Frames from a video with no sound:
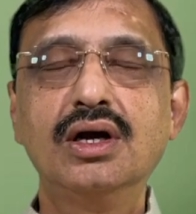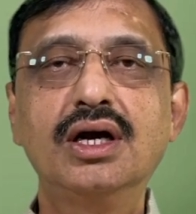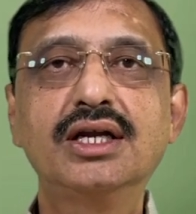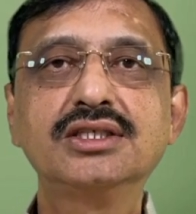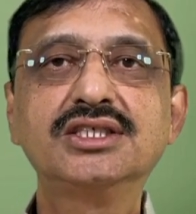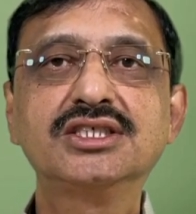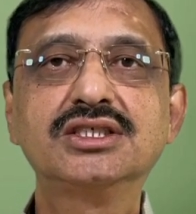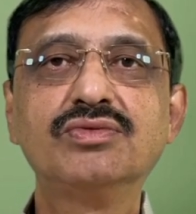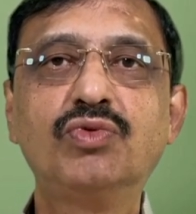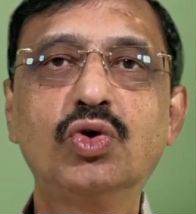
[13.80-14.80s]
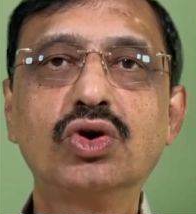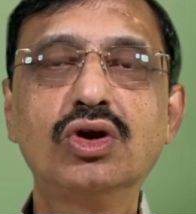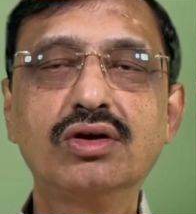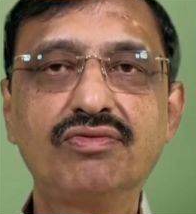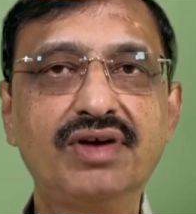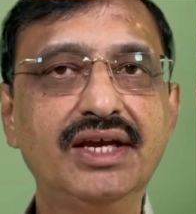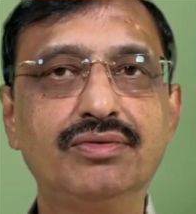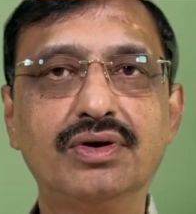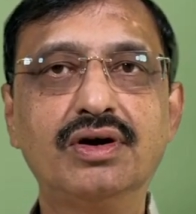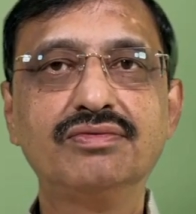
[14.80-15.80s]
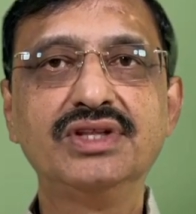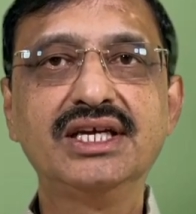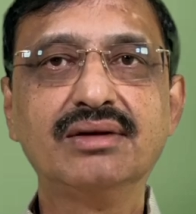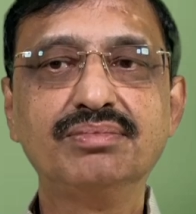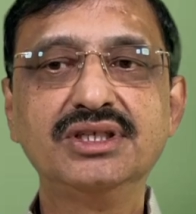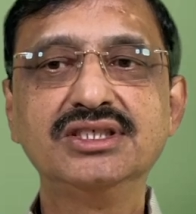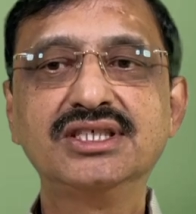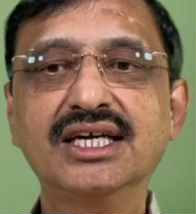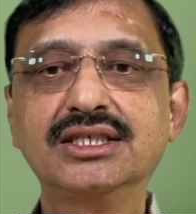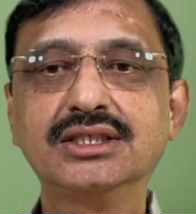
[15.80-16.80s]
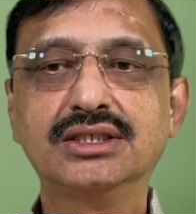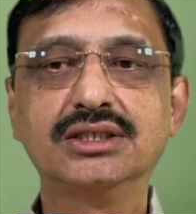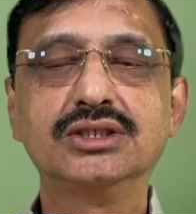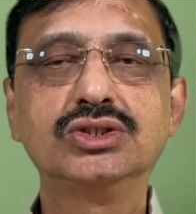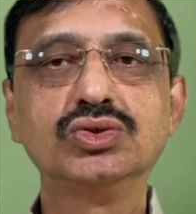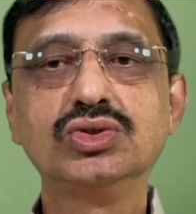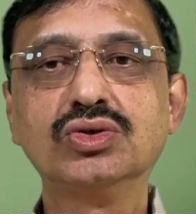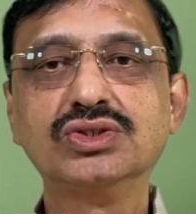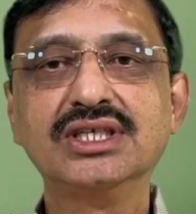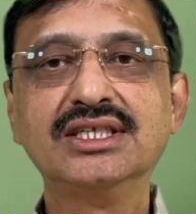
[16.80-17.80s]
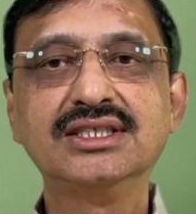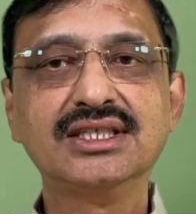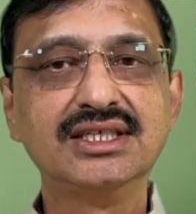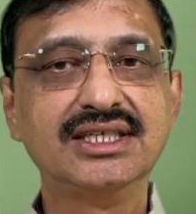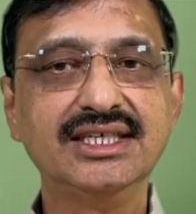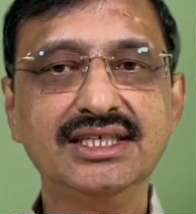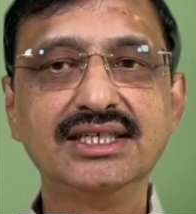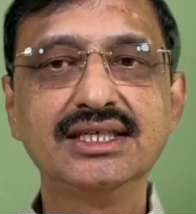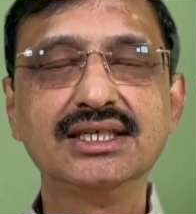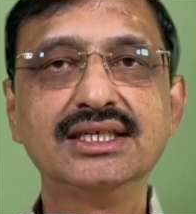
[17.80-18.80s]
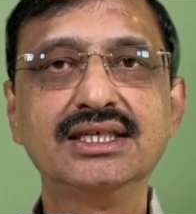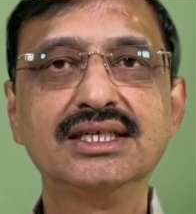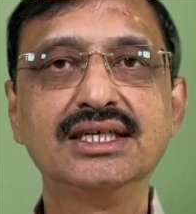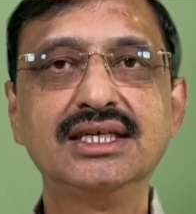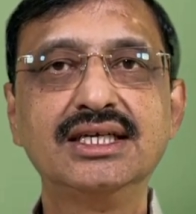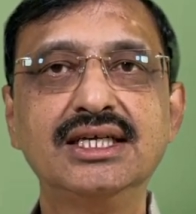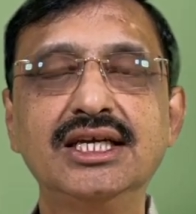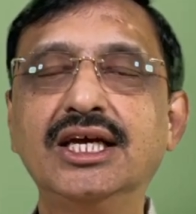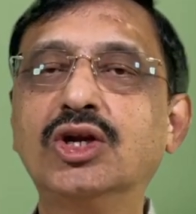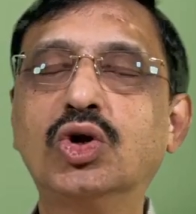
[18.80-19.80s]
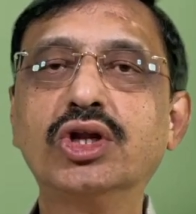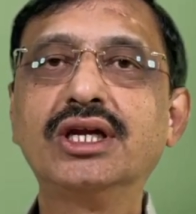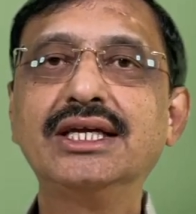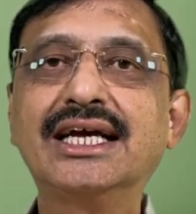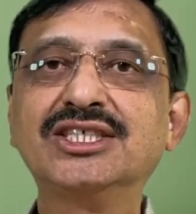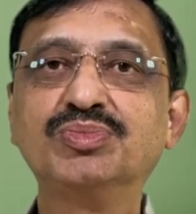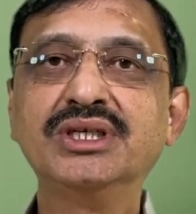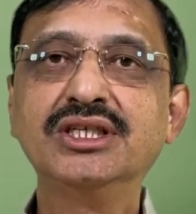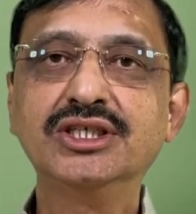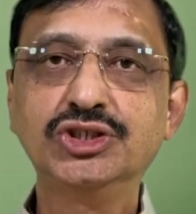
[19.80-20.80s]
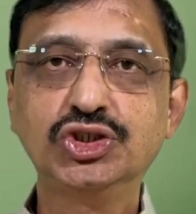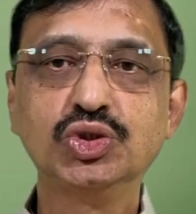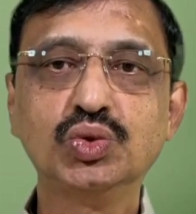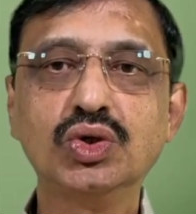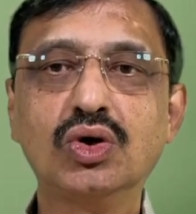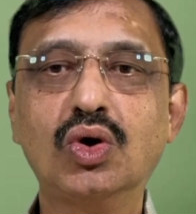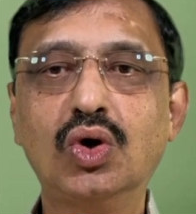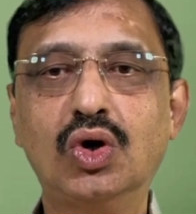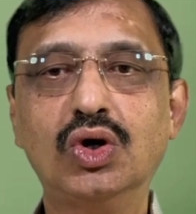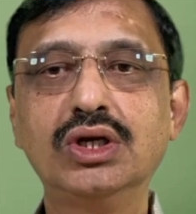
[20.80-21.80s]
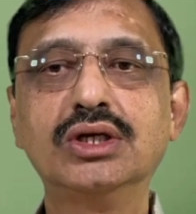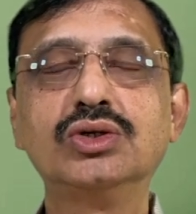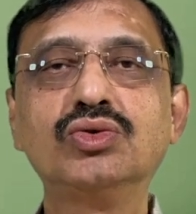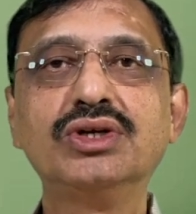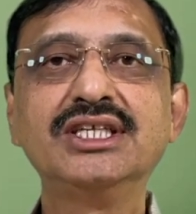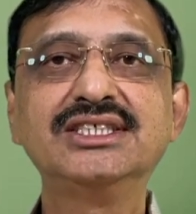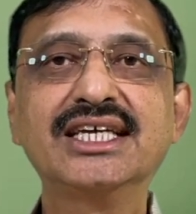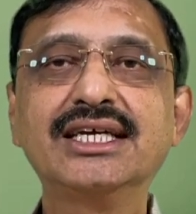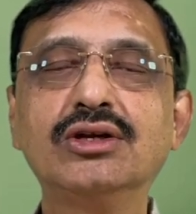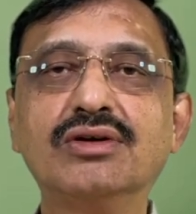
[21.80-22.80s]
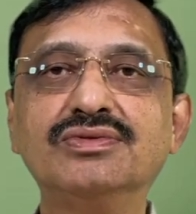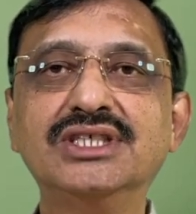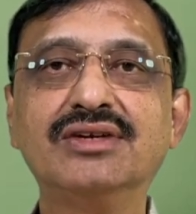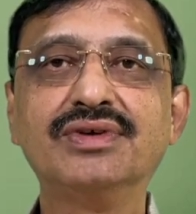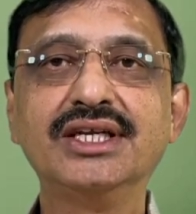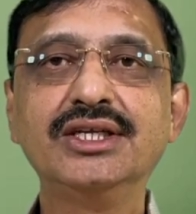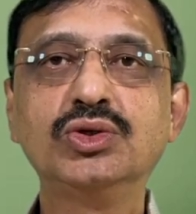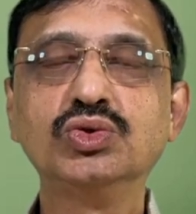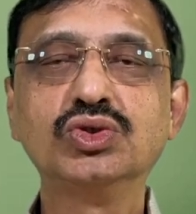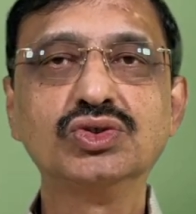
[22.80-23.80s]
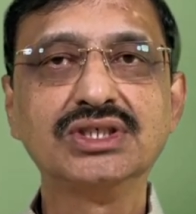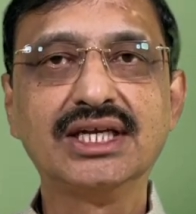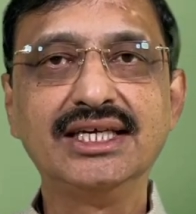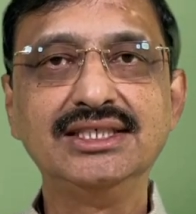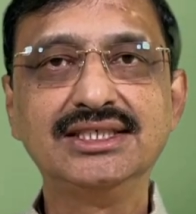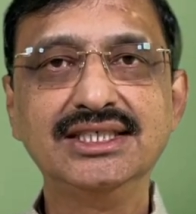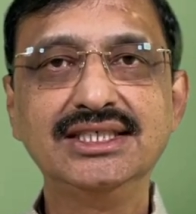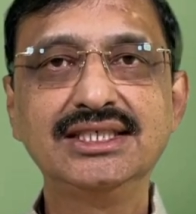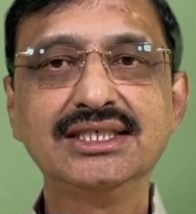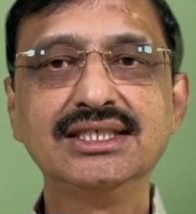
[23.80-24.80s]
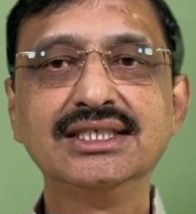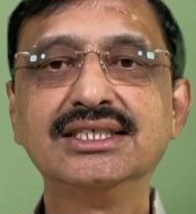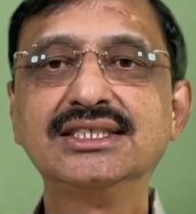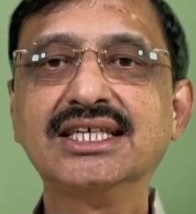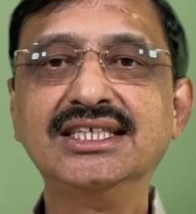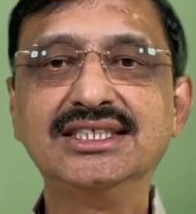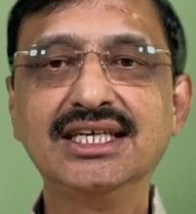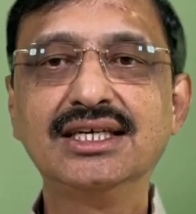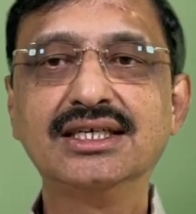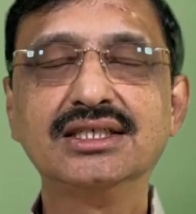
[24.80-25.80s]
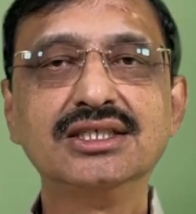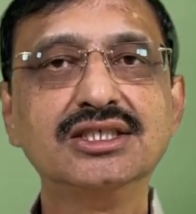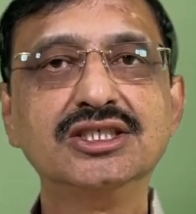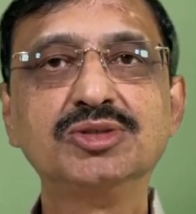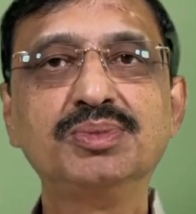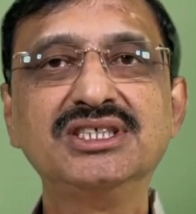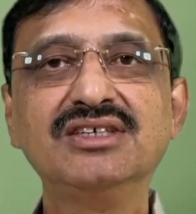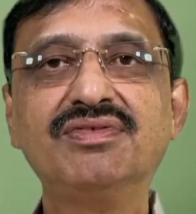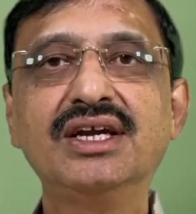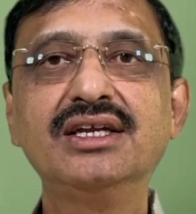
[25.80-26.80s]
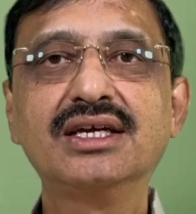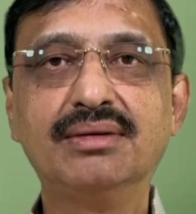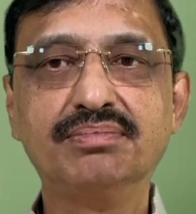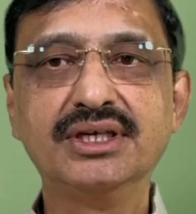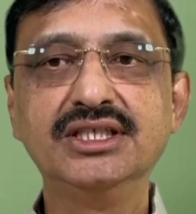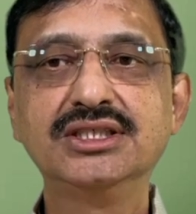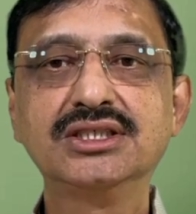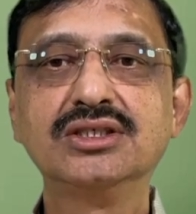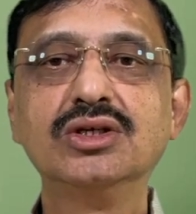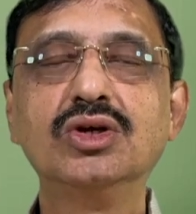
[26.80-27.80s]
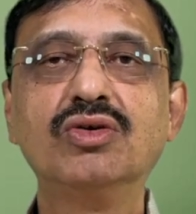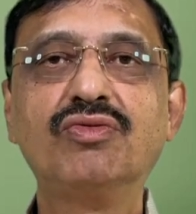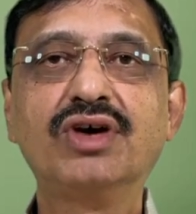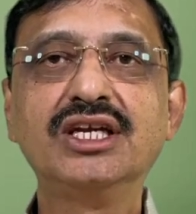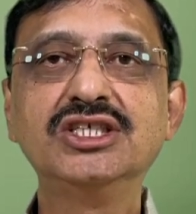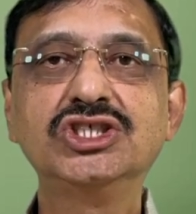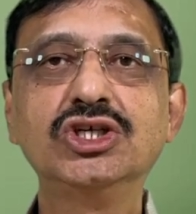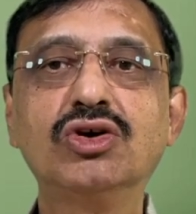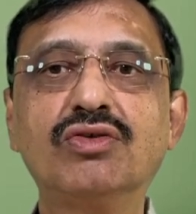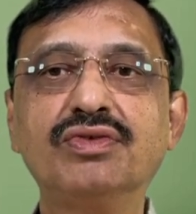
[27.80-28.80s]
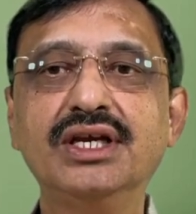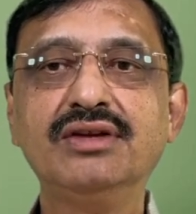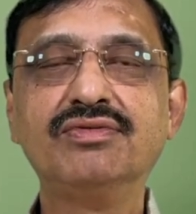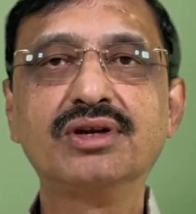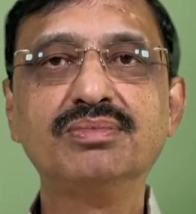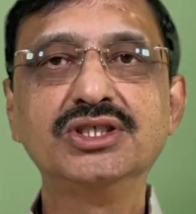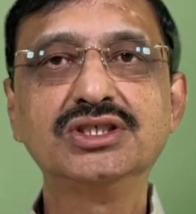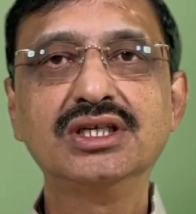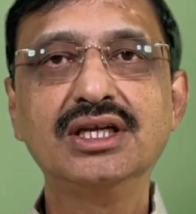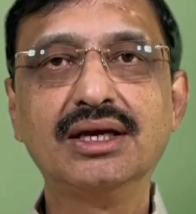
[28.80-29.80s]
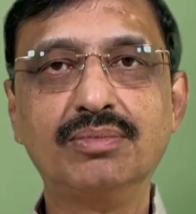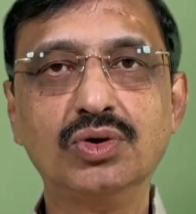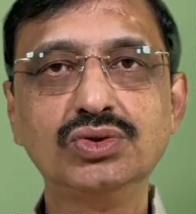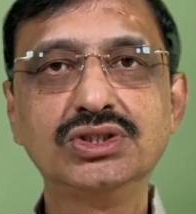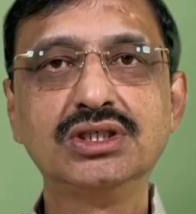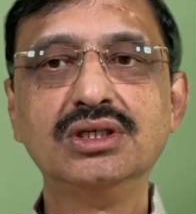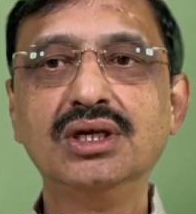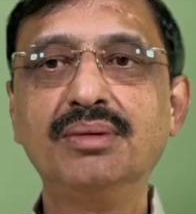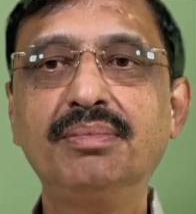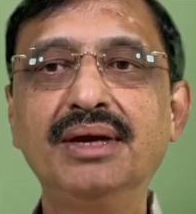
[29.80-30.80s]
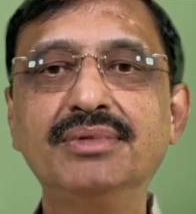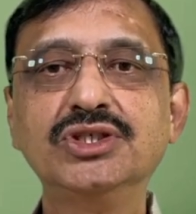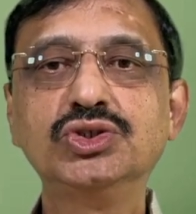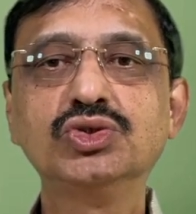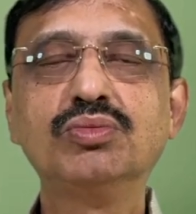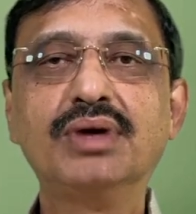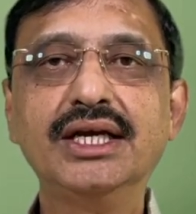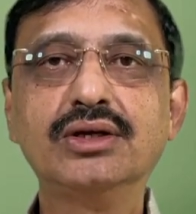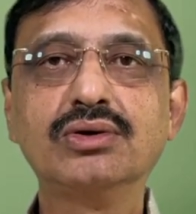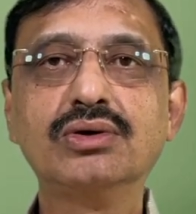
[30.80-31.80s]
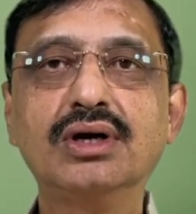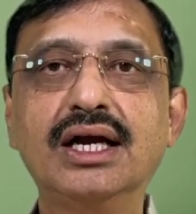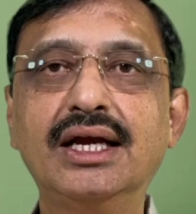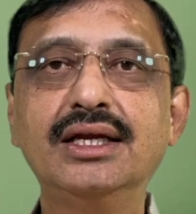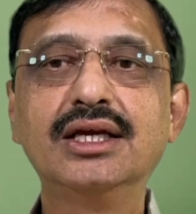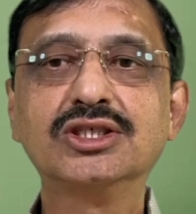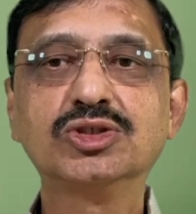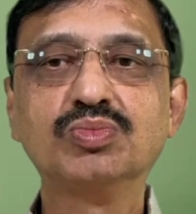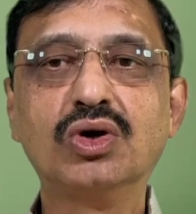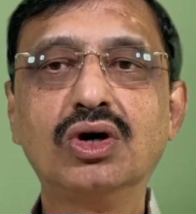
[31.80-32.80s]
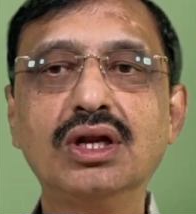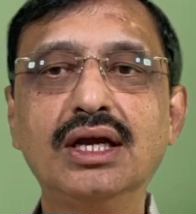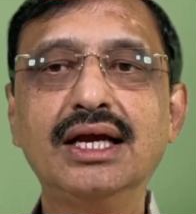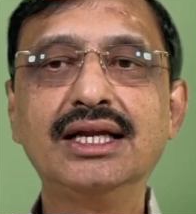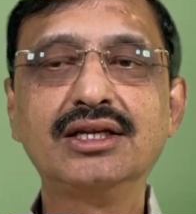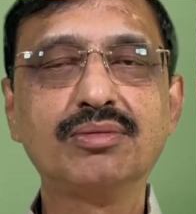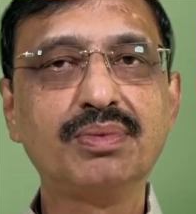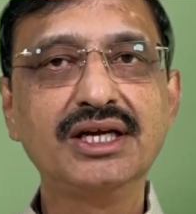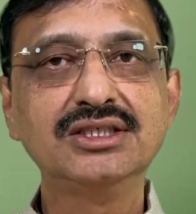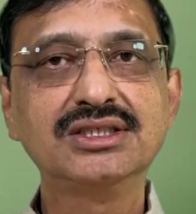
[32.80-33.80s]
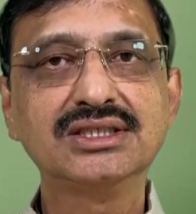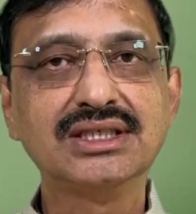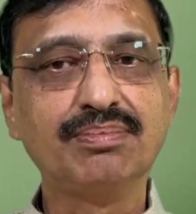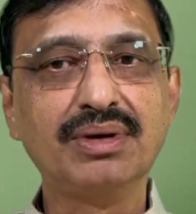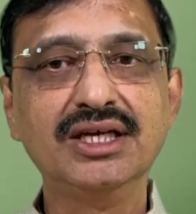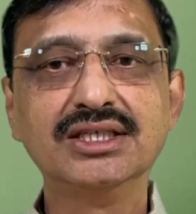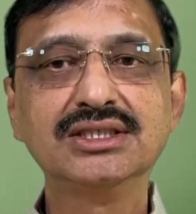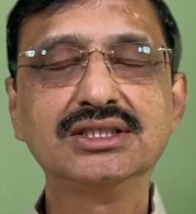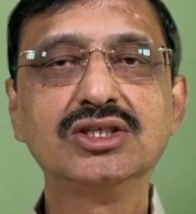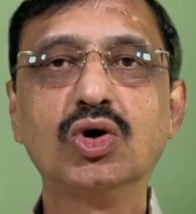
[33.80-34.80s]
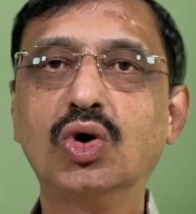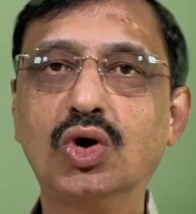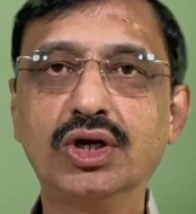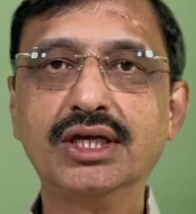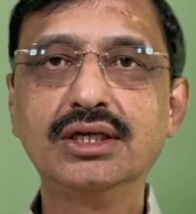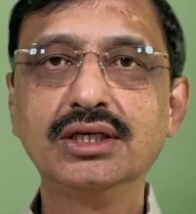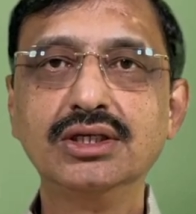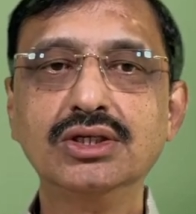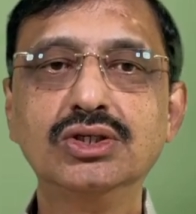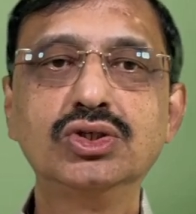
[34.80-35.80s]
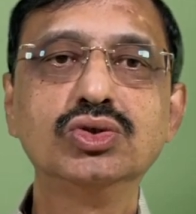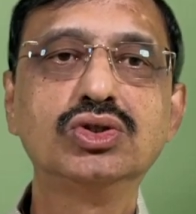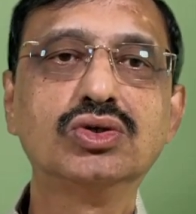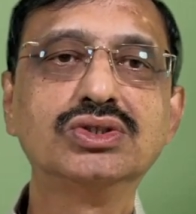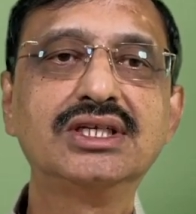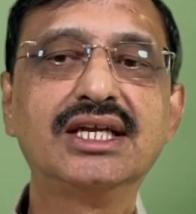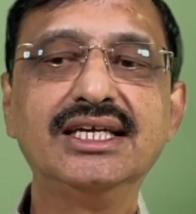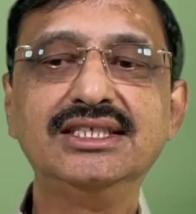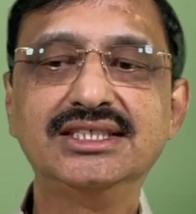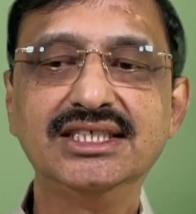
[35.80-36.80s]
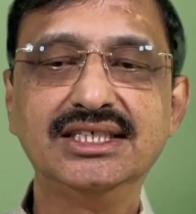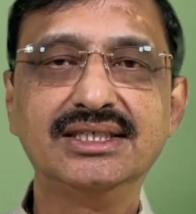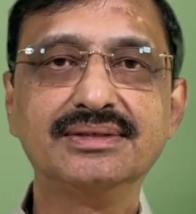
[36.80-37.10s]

Under Section 405 of the Companies Act 2013, an order has been issued on 22nd of January 2019 titled Specified Companies Furnishing of Information about Payment to Micro and Small Enterprise Suppliers Order 2019.